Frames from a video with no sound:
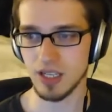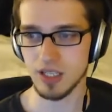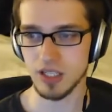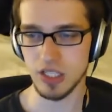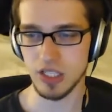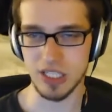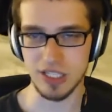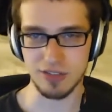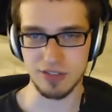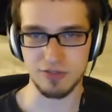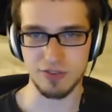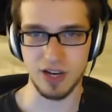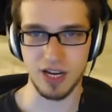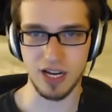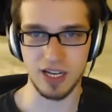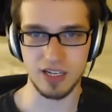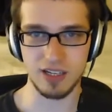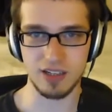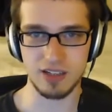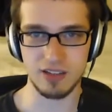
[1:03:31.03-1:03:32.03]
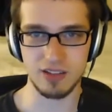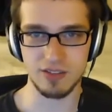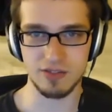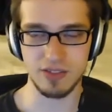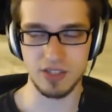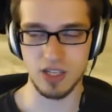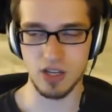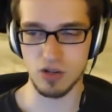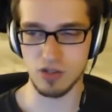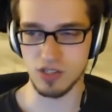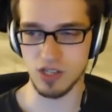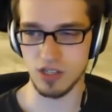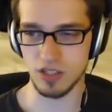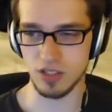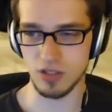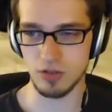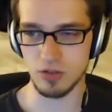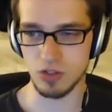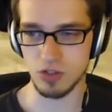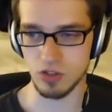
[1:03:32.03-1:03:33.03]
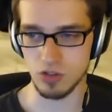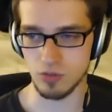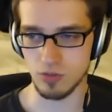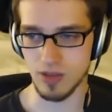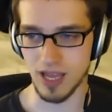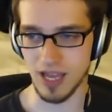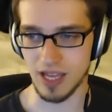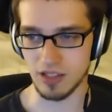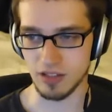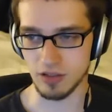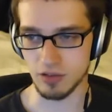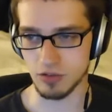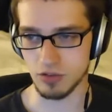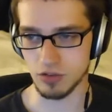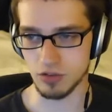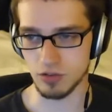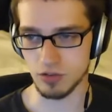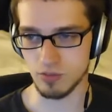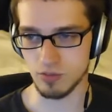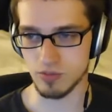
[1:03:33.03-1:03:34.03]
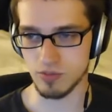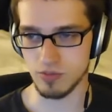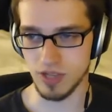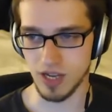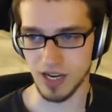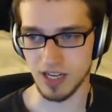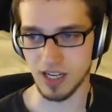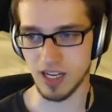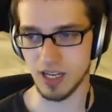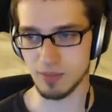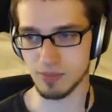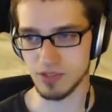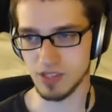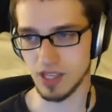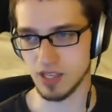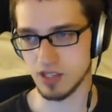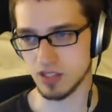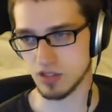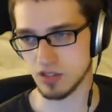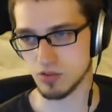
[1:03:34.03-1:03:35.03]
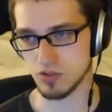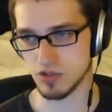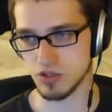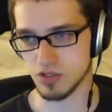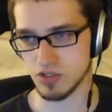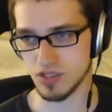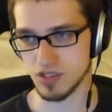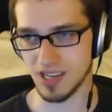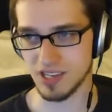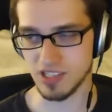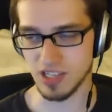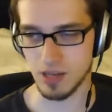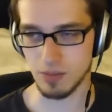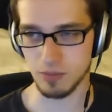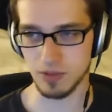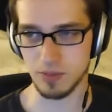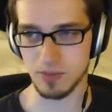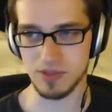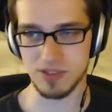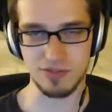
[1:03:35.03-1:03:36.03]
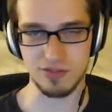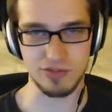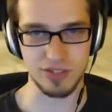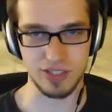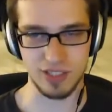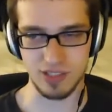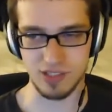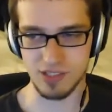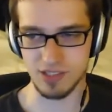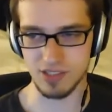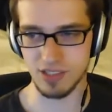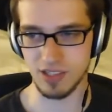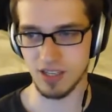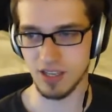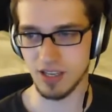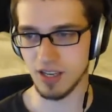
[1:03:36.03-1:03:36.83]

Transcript: You can find the videos on YouTube at youtube.com/user/mlipsonvids.